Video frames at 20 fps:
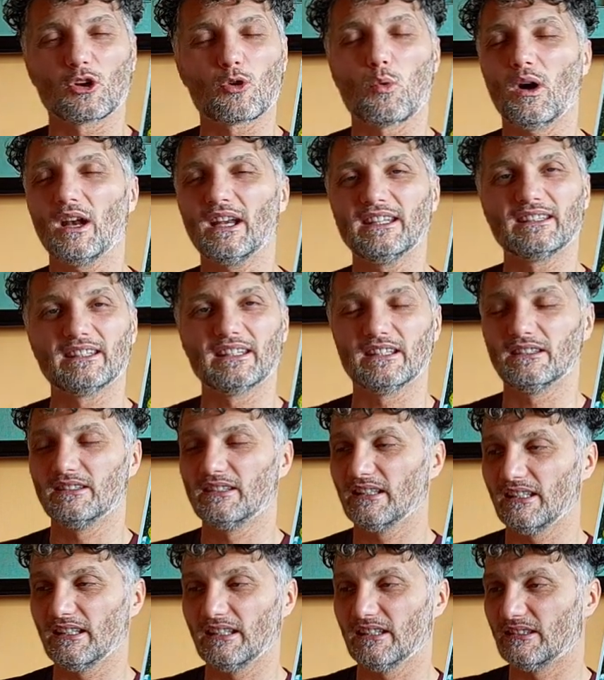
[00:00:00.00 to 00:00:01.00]

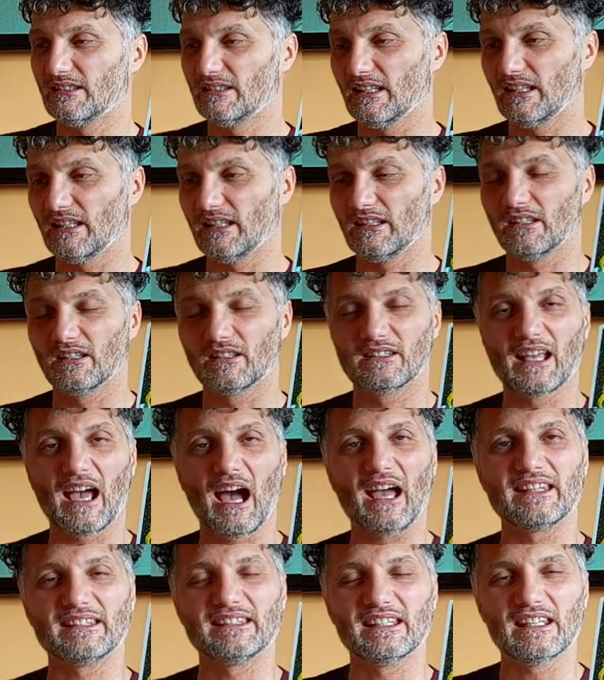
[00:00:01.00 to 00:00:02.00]
quality, the
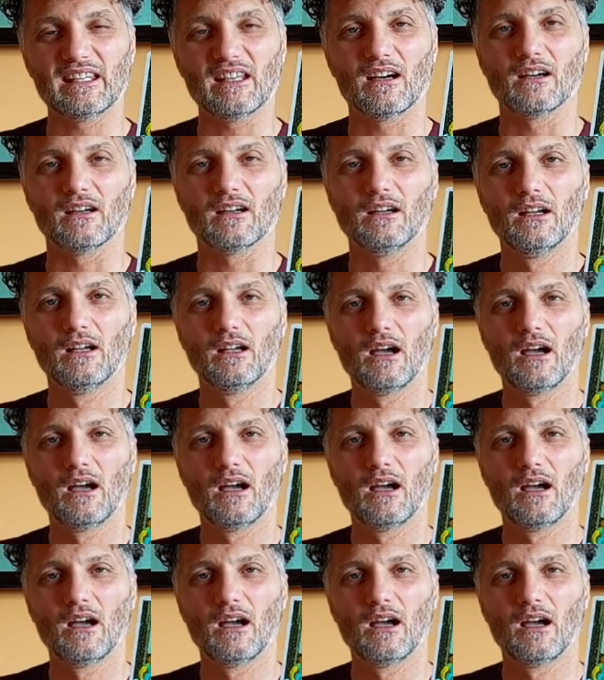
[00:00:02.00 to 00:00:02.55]
idea.